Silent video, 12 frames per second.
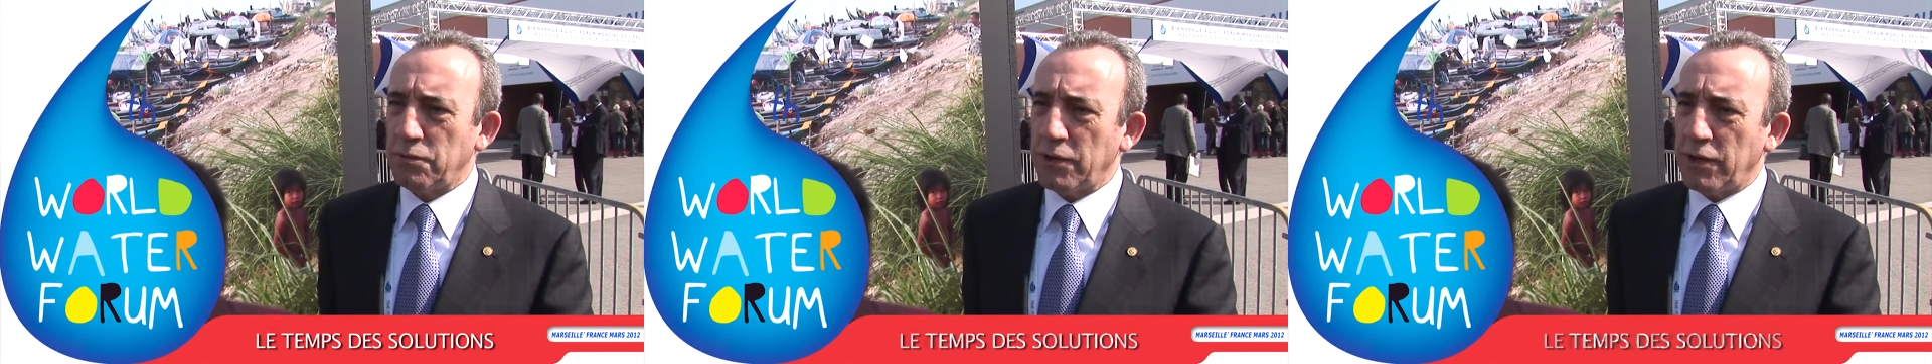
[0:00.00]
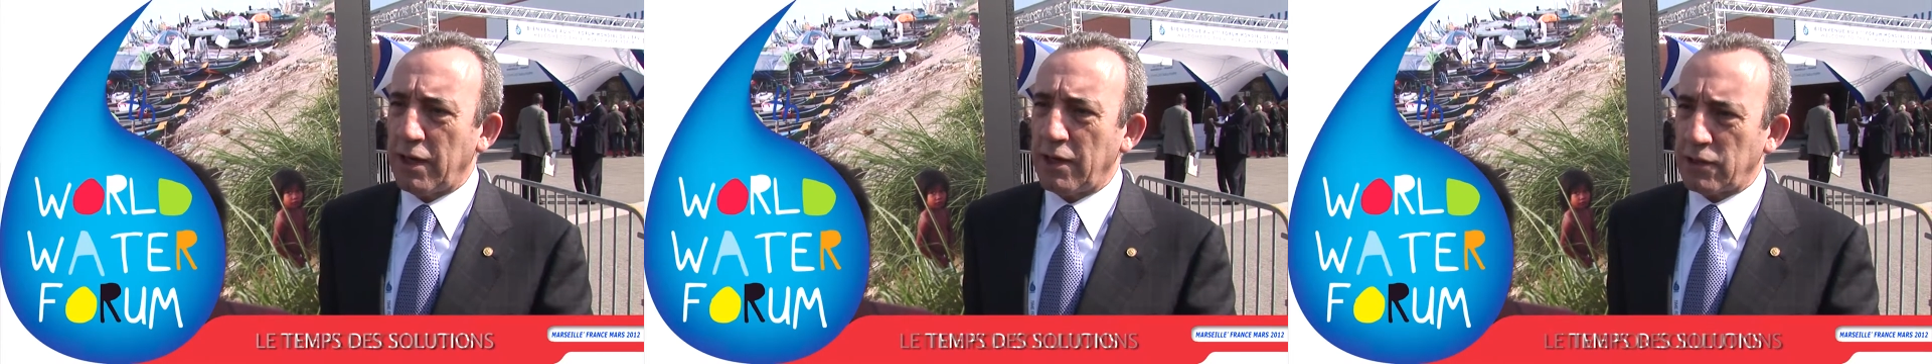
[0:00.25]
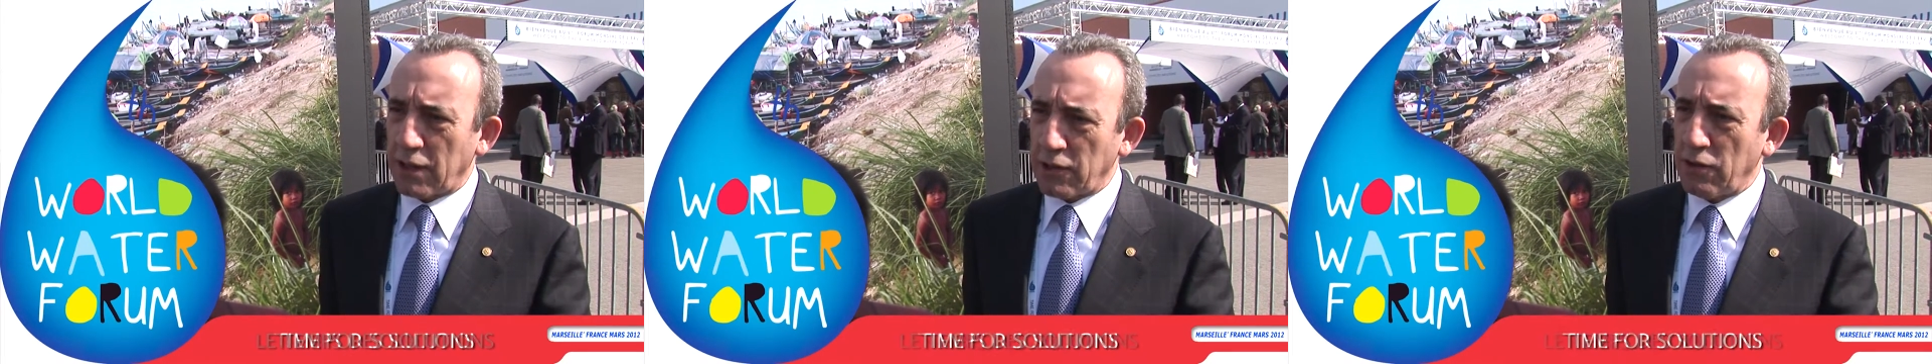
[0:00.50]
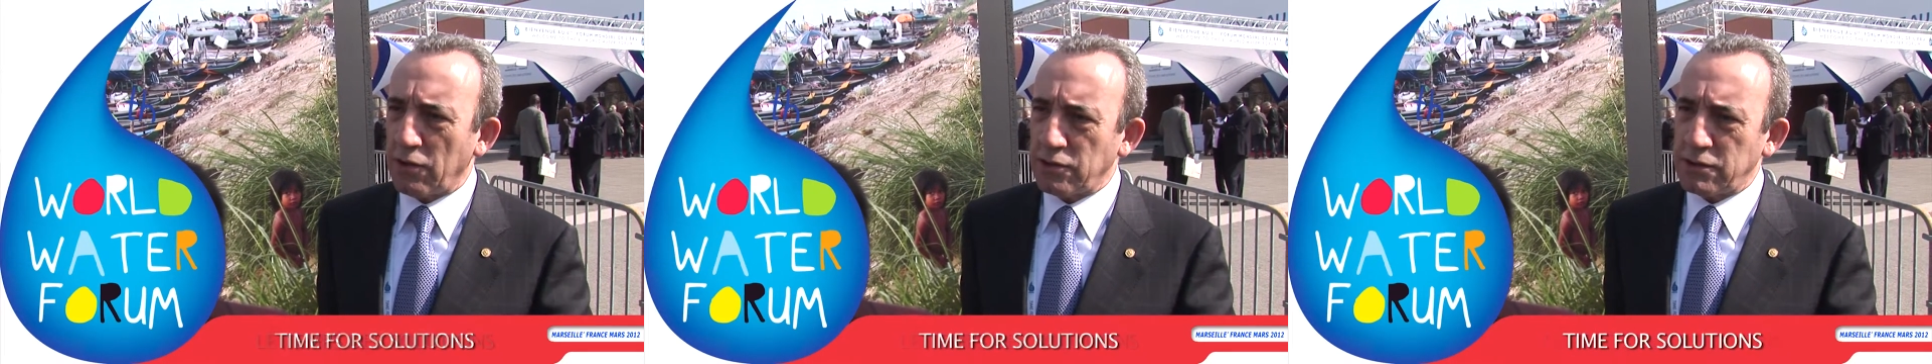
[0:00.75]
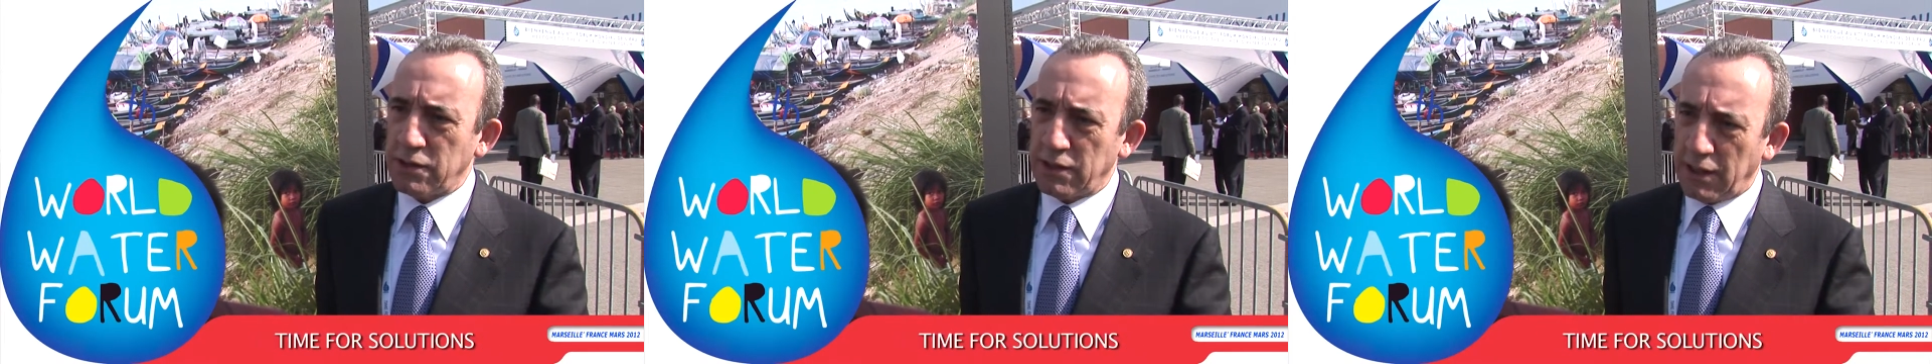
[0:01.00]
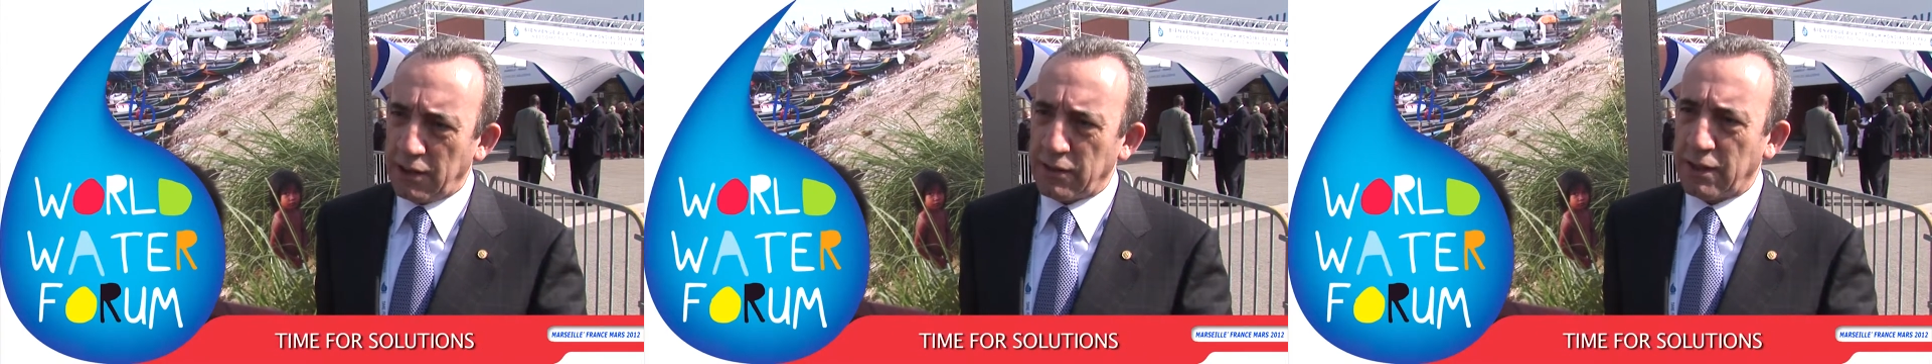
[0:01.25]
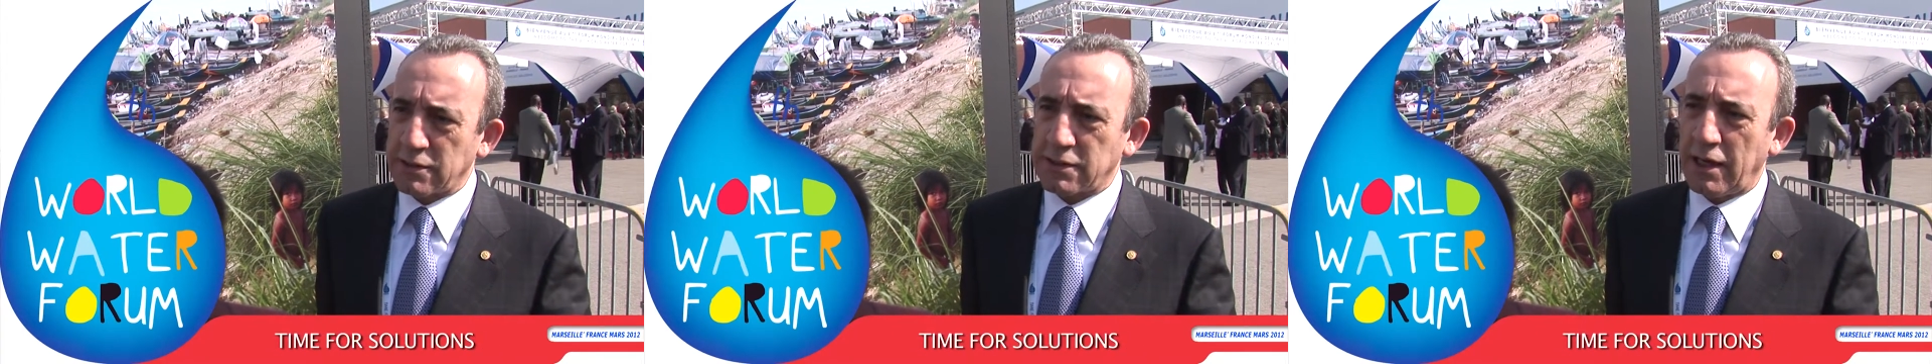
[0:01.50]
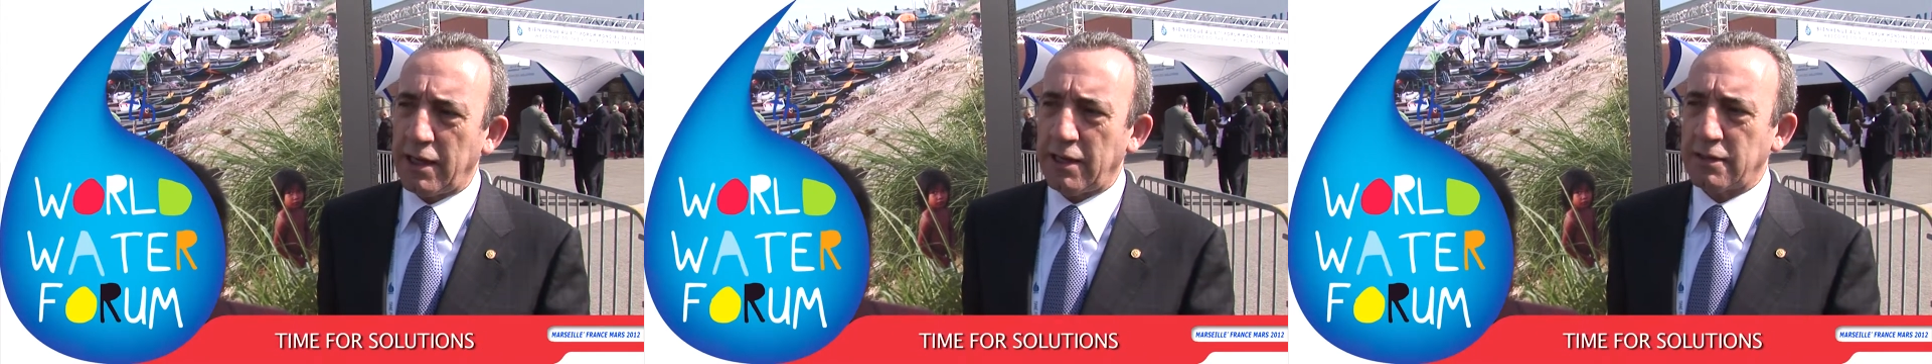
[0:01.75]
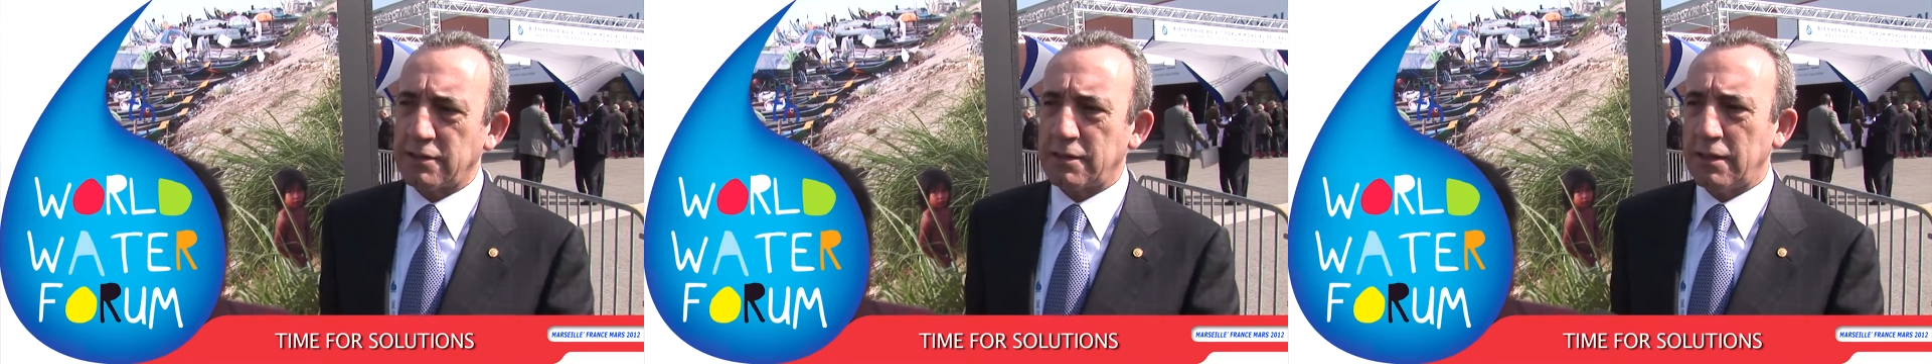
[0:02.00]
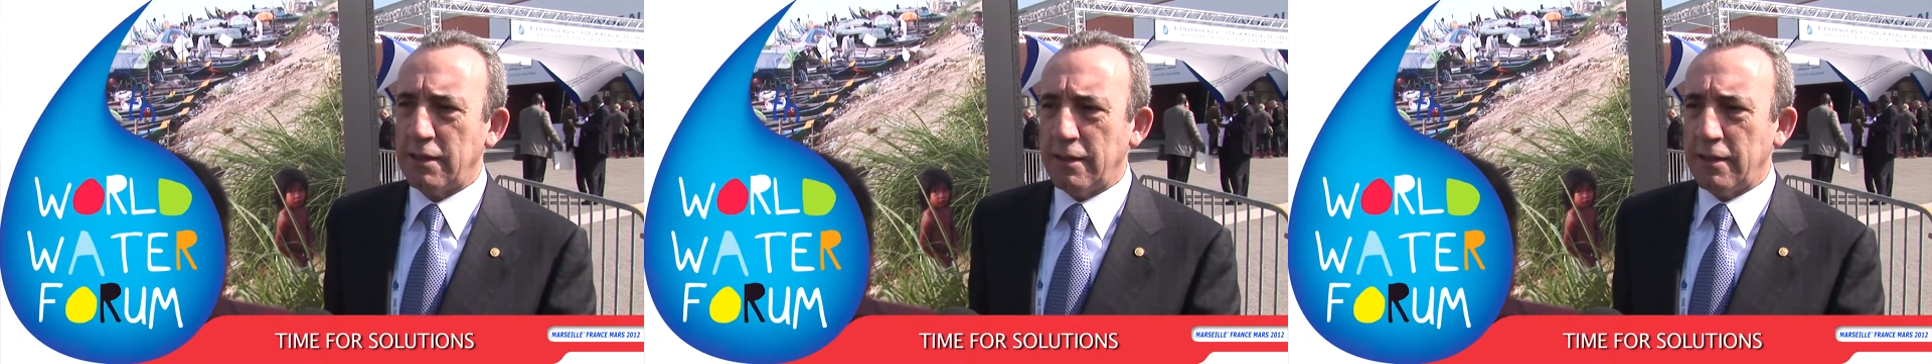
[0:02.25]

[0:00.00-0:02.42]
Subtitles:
with their technology and their science.